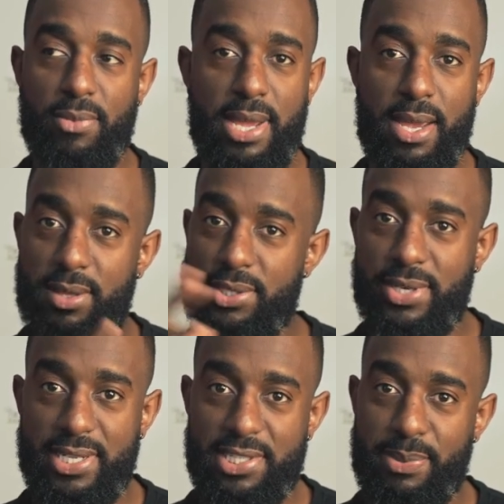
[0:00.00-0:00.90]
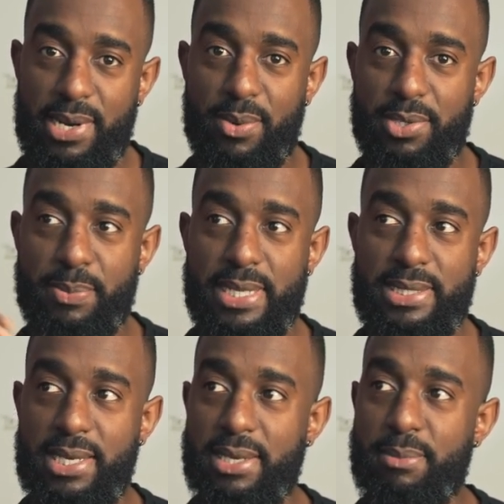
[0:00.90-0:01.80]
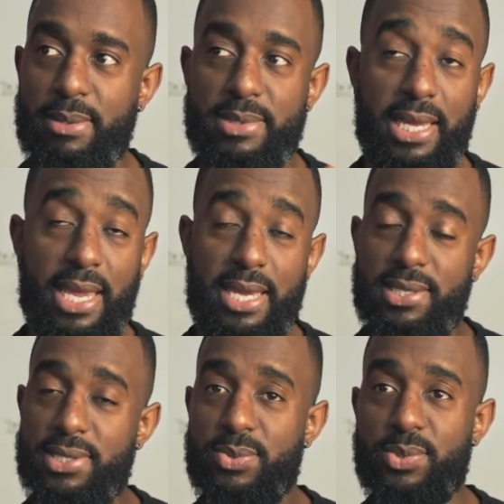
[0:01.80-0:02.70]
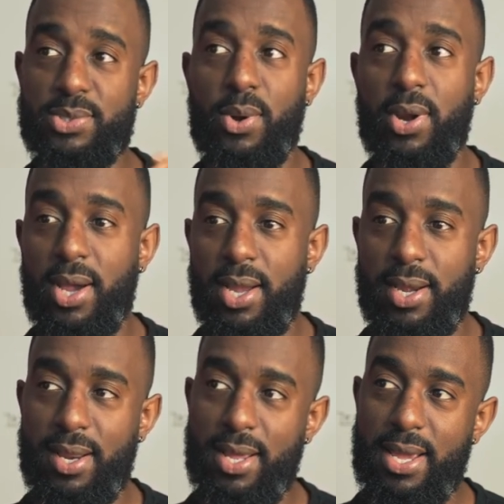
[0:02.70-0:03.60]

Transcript: hella transparent with my team. I was like, hey, this is what's going on.